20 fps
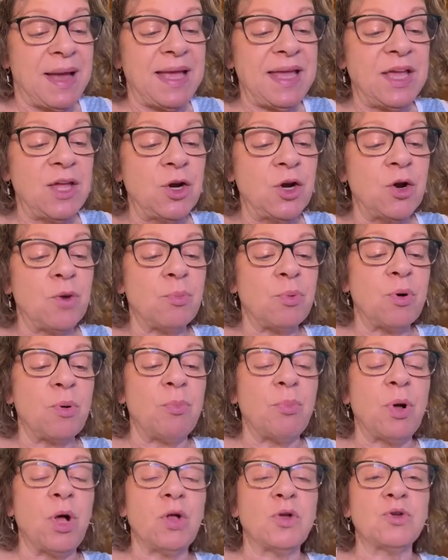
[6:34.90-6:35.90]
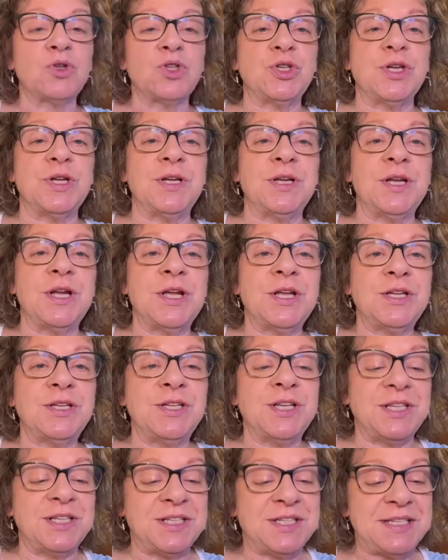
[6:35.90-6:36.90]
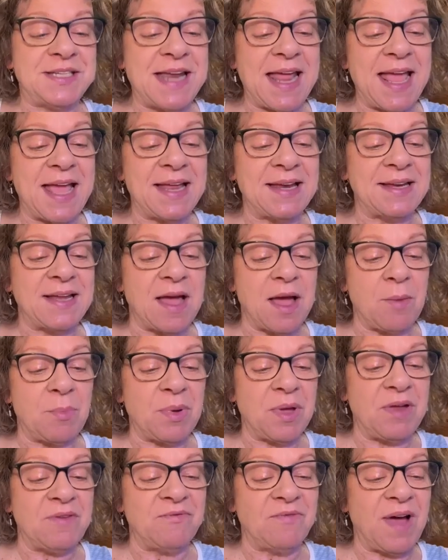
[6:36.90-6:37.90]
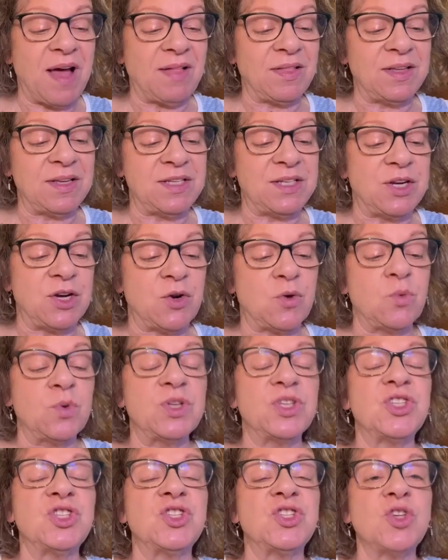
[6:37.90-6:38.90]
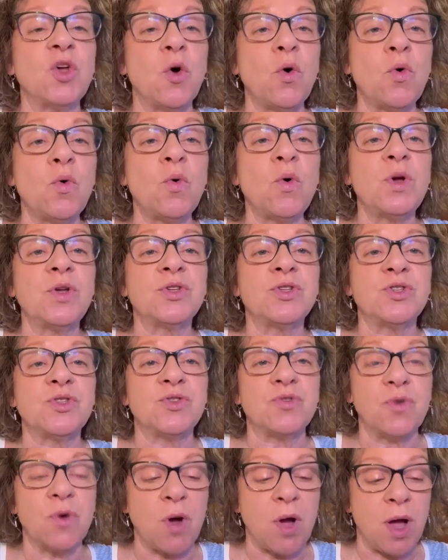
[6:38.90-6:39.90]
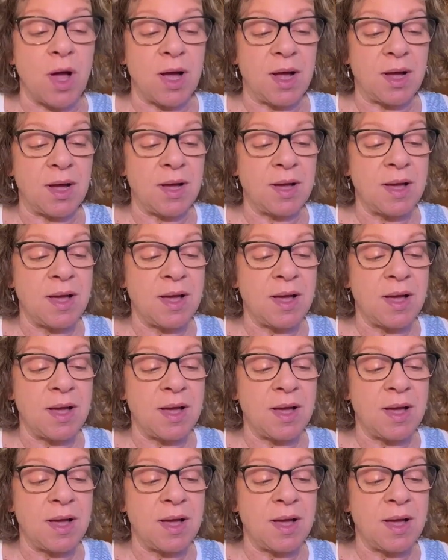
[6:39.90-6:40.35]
My inner propulsion to stand up and volunteer was so strong,